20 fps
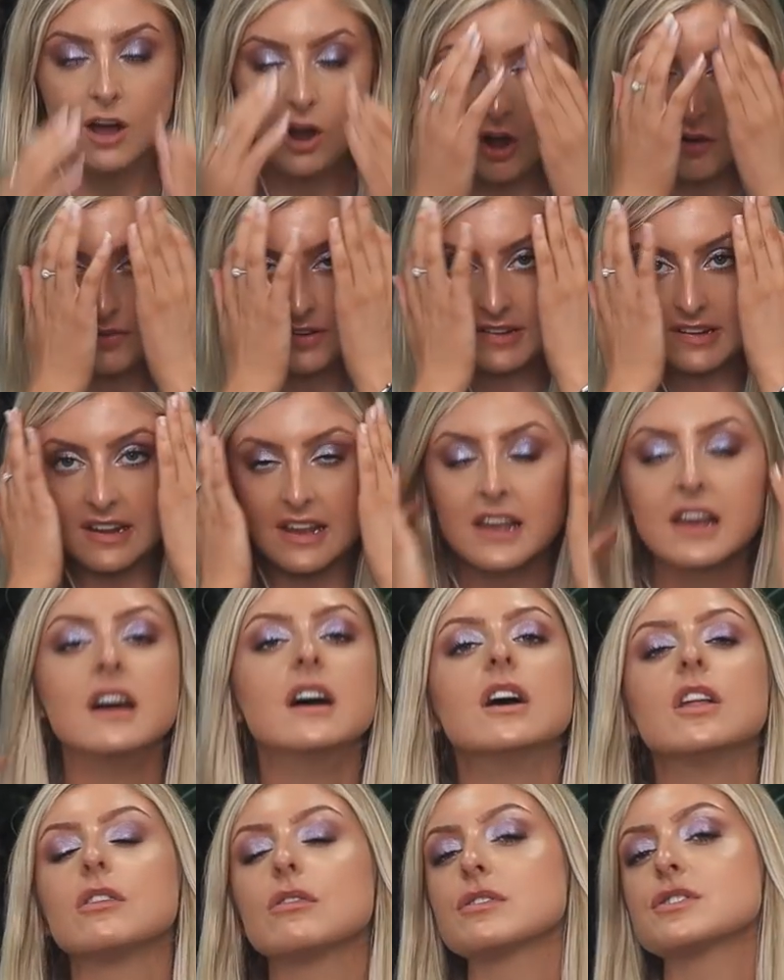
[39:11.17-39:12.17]
Obviously,
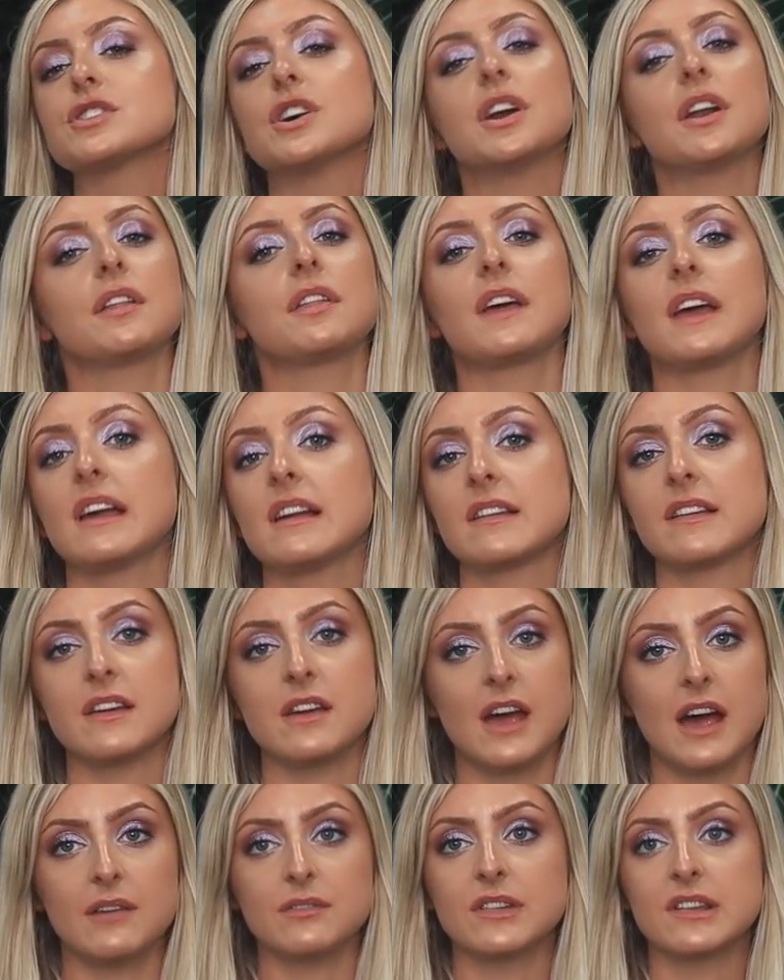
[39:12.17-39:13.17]
there are a ton of things that
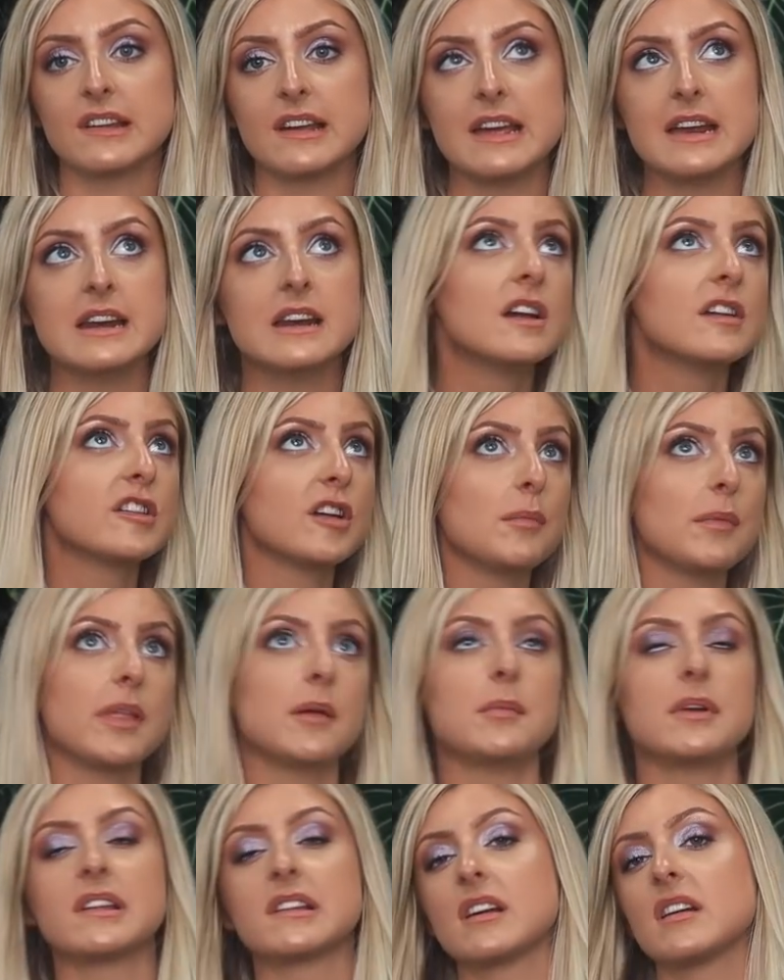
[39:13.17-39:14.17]
you haven't seen. Some of
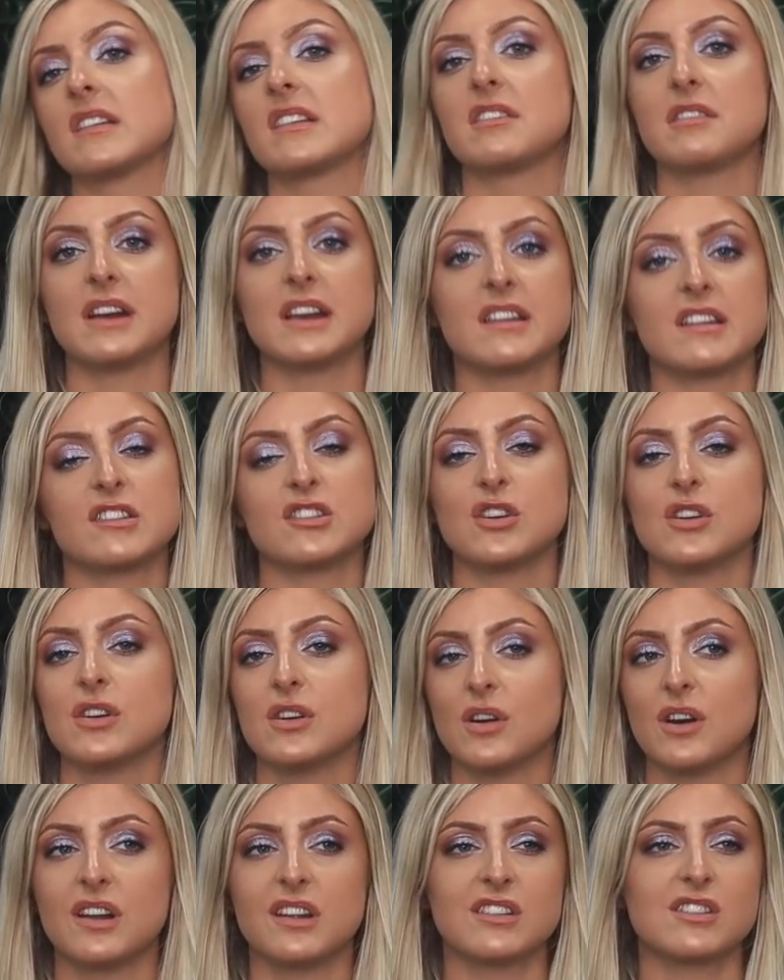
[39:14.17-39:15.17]
them it's because they're in the
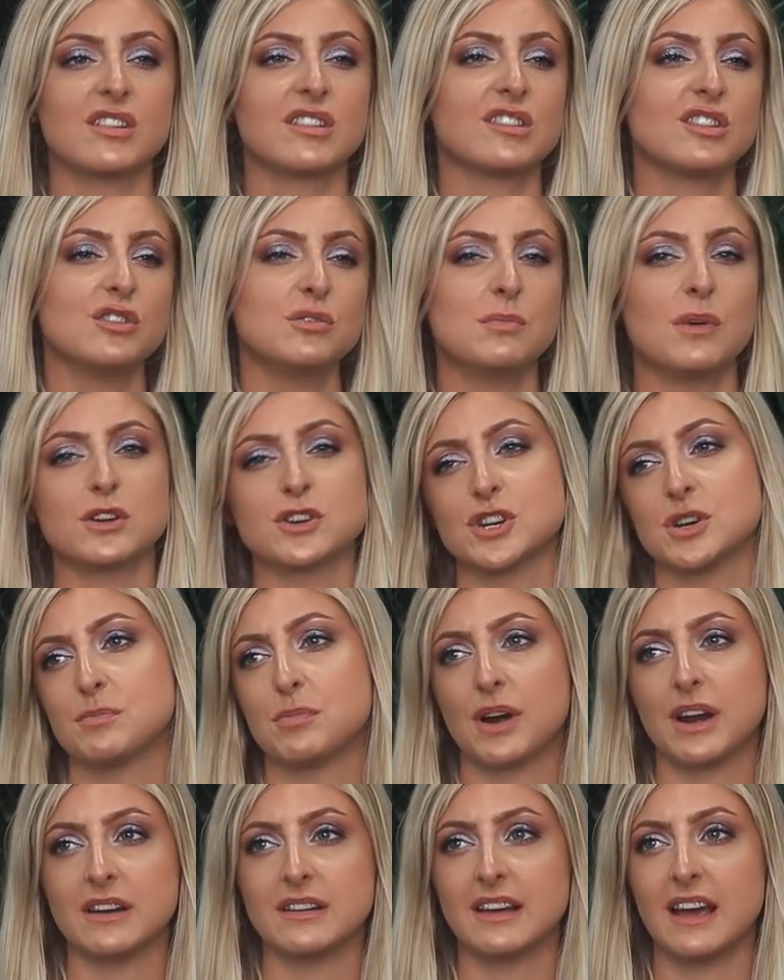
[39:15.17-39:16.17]
studio and it's just too much to
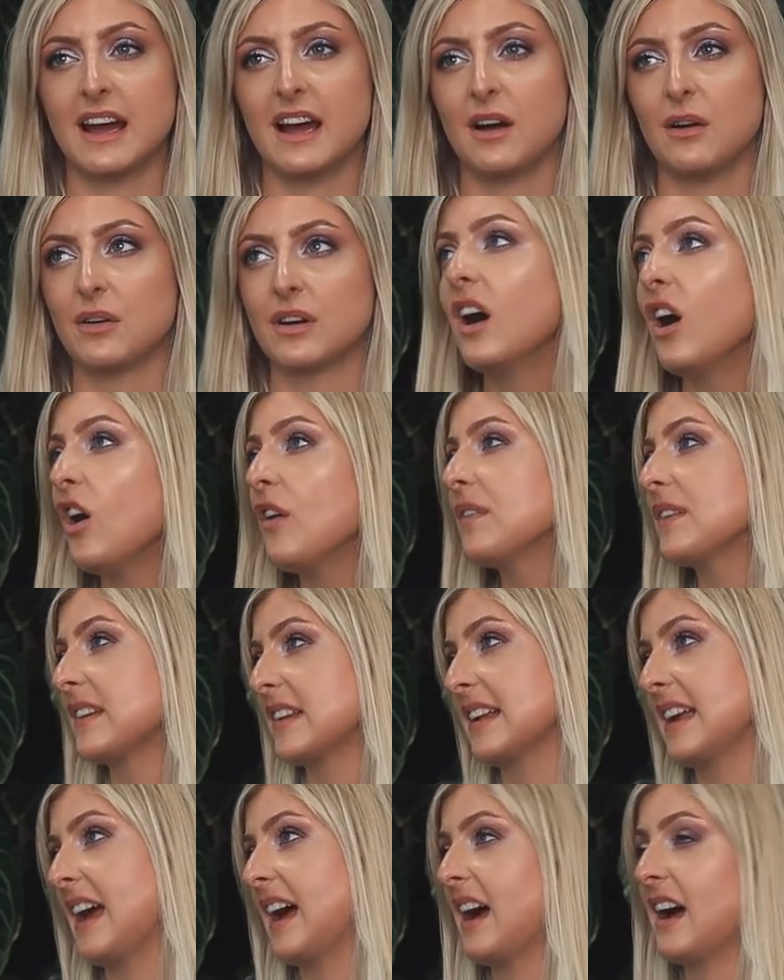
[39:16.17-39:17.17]
bring down.
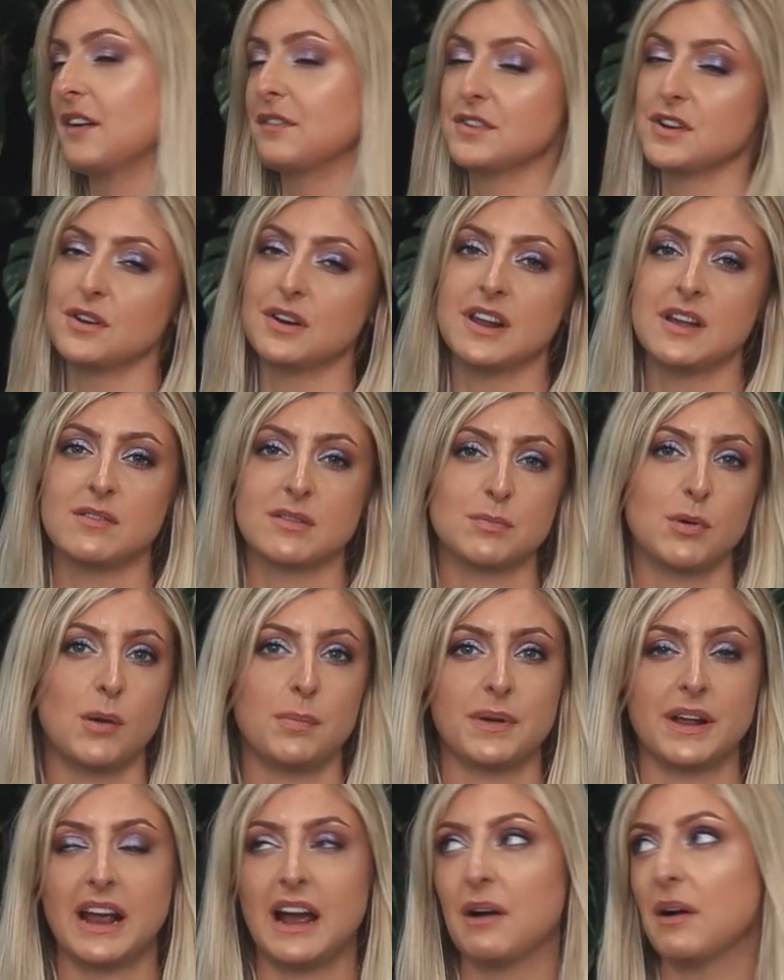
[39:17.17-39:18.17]
Obviously, I have new leaves
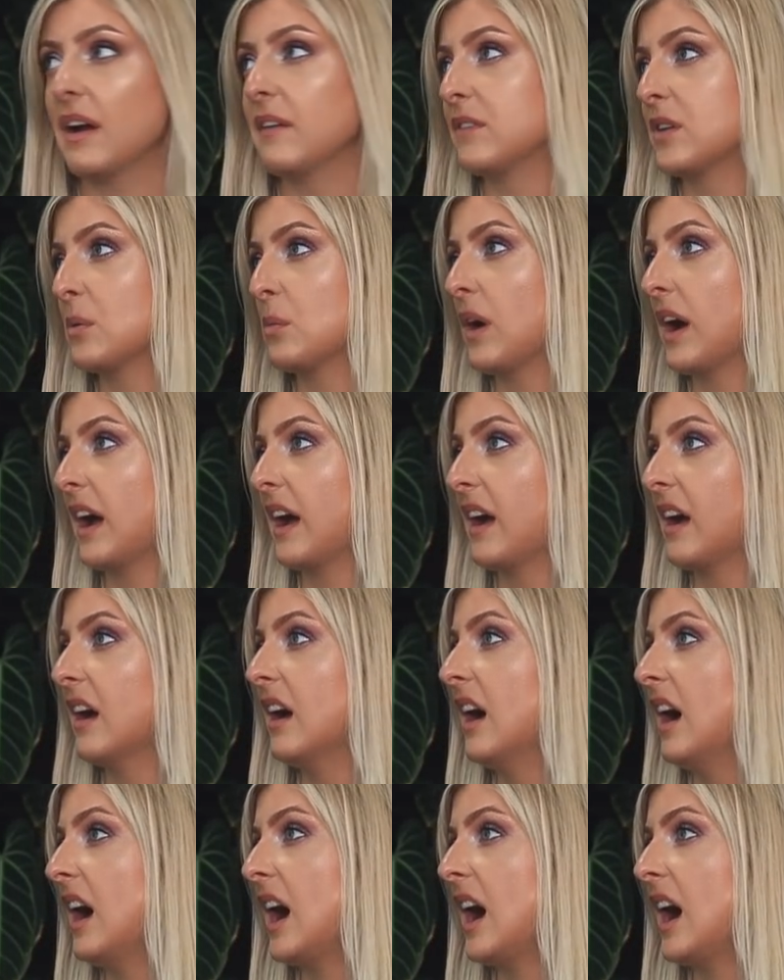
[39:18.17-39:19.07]
popping out everywhere.